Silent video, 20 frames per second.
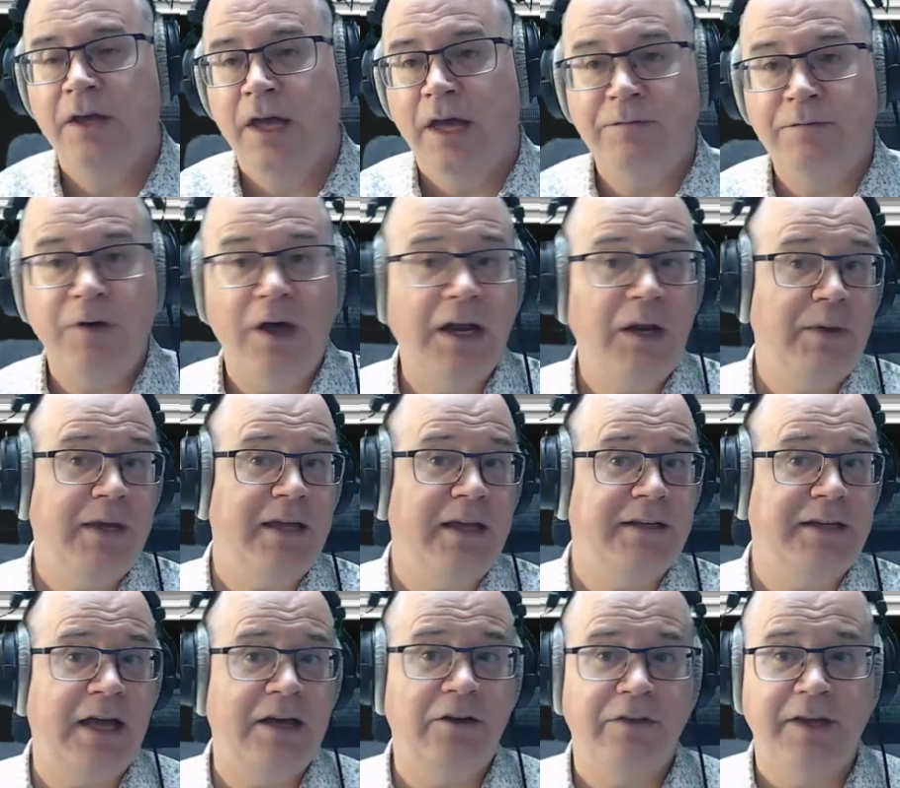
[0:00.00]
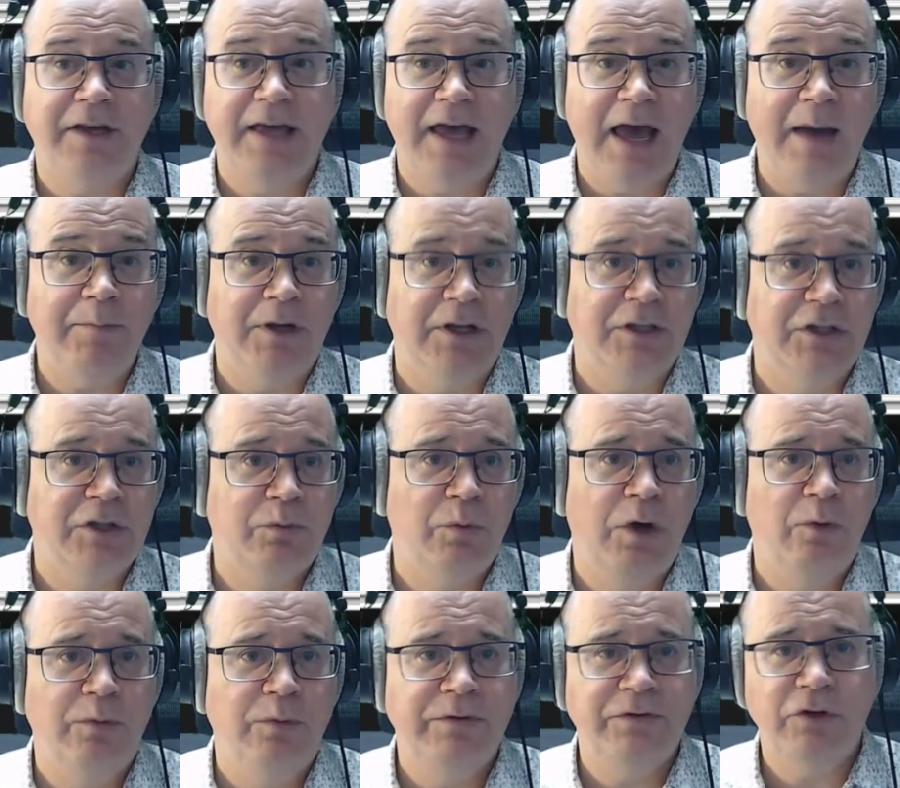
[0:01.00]
And finally, we get down to the cabinets.
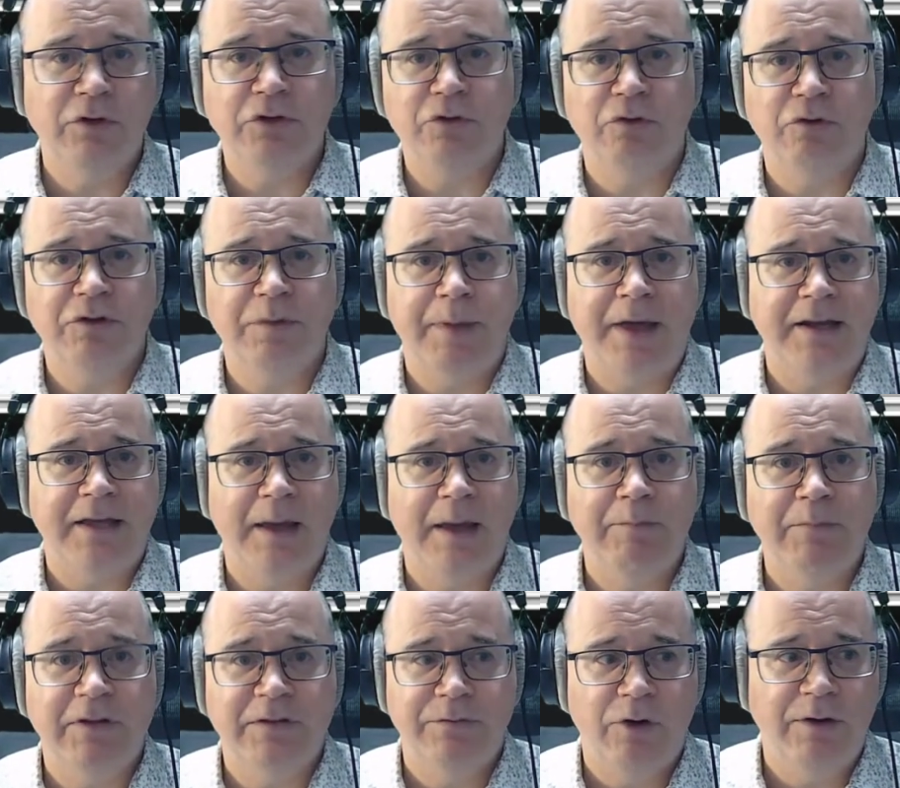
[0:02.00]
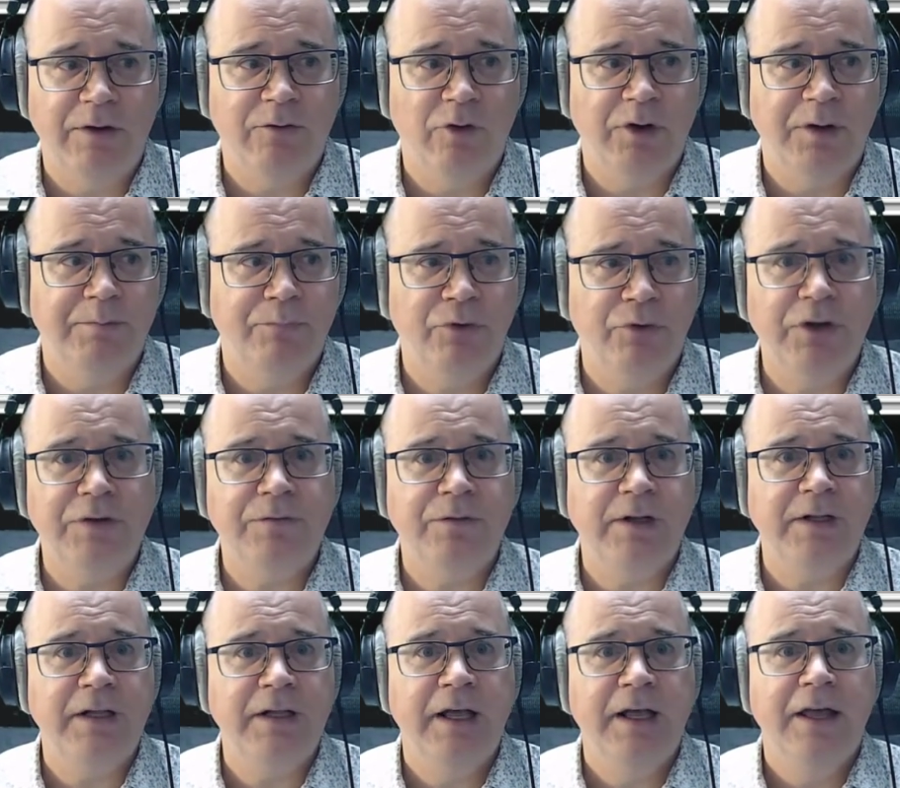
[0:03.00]
Well, we've sort of talked about cabinets very, very
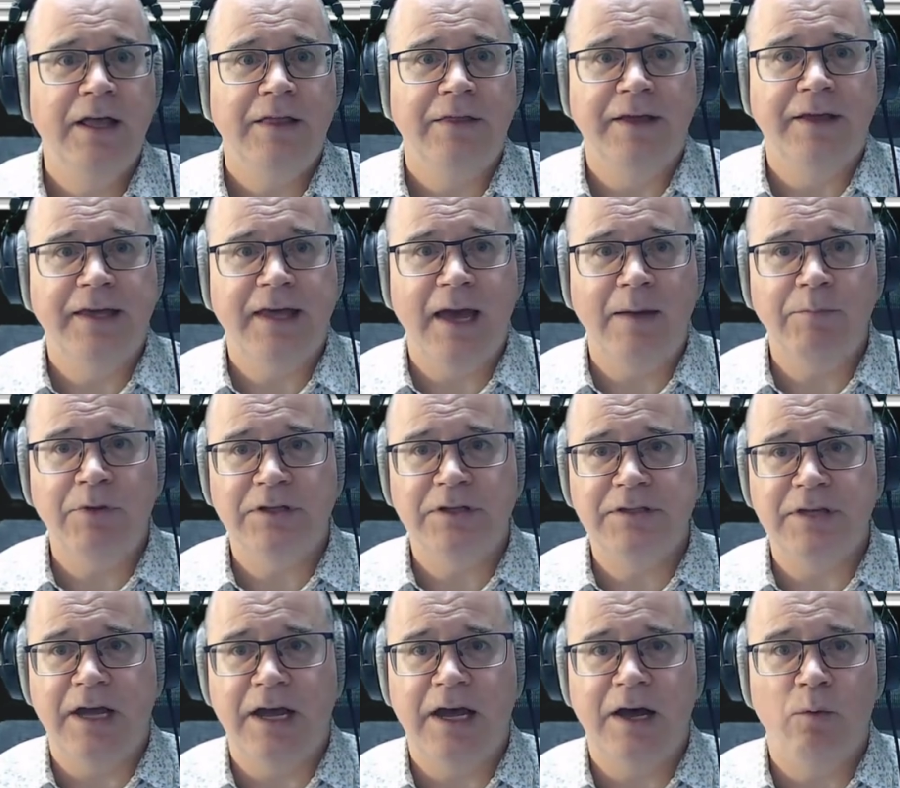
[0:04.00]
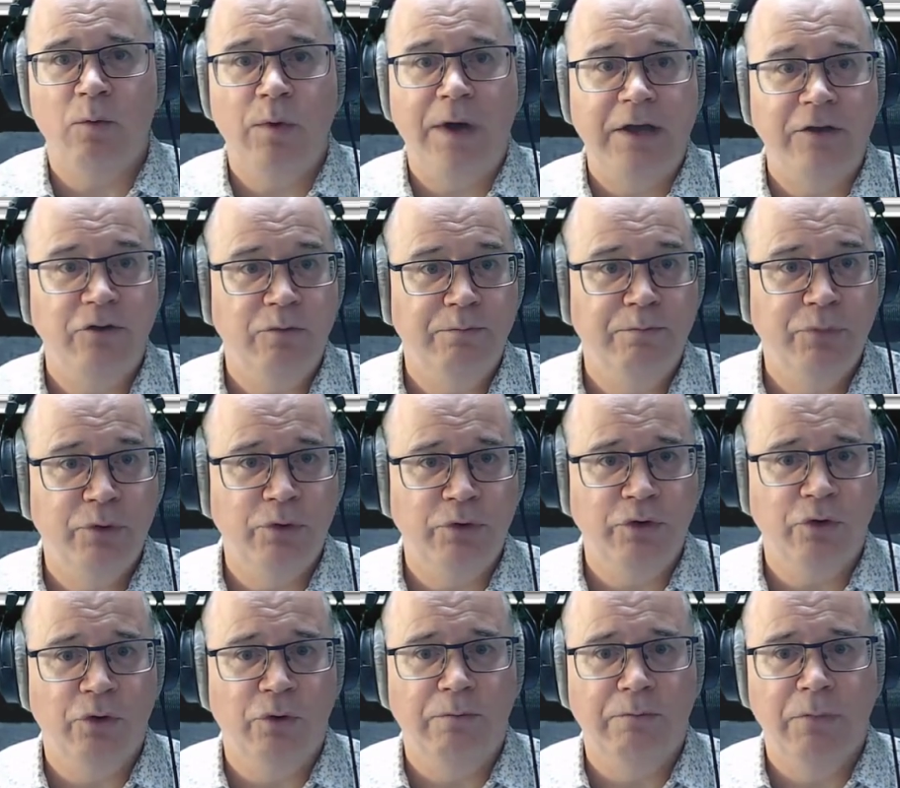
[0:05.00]
briefly. The cabinets are where you put
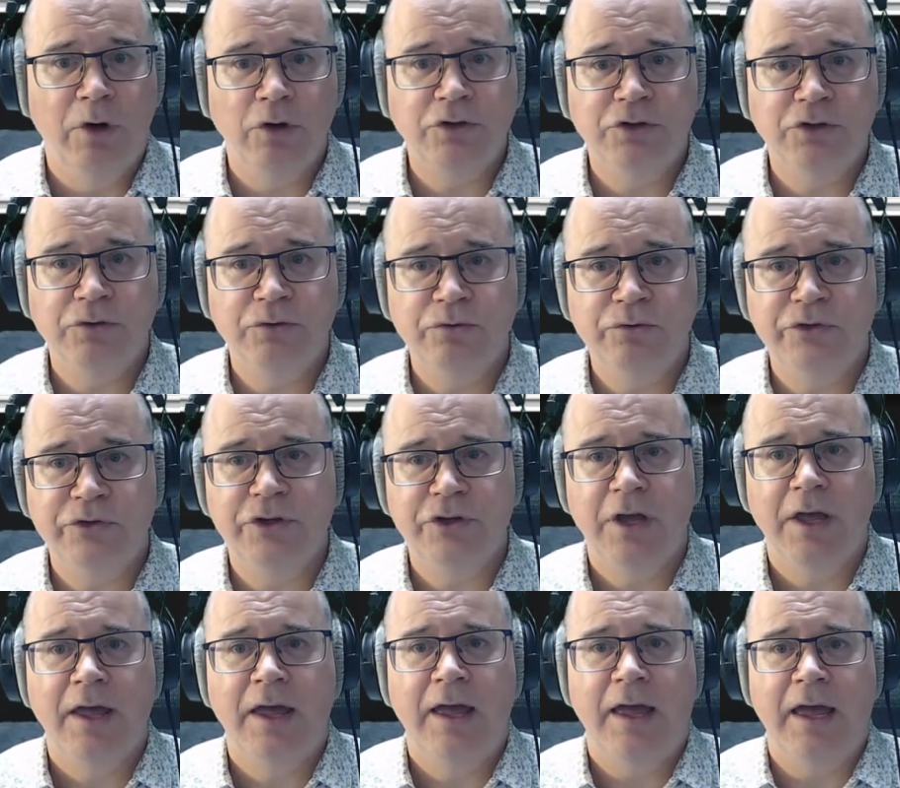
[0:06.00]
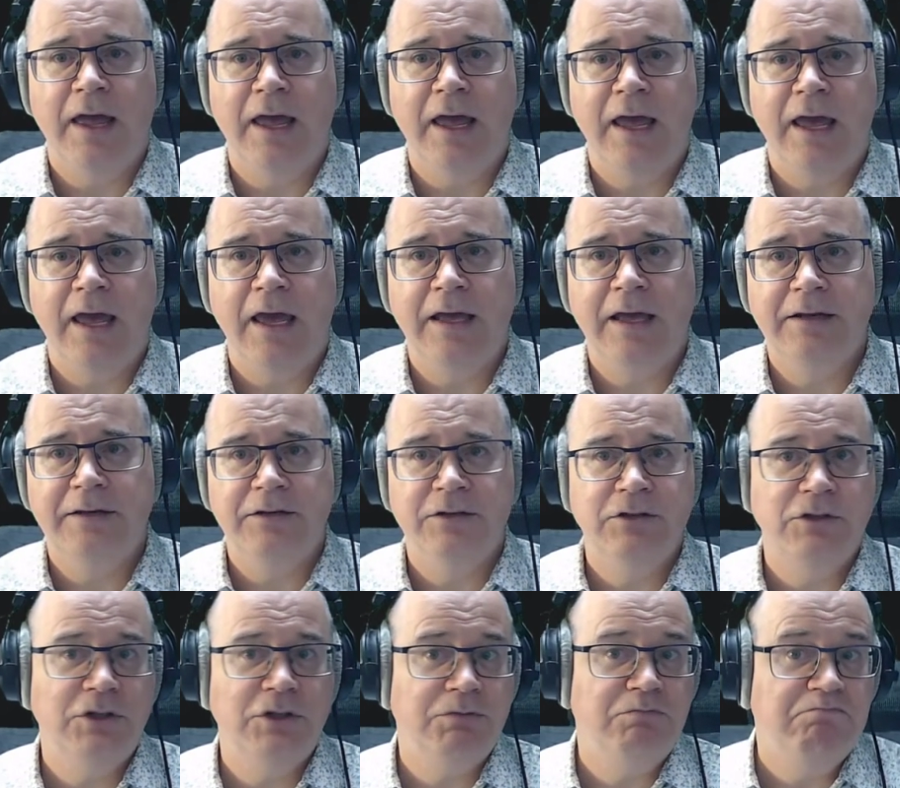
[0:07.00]
your modules and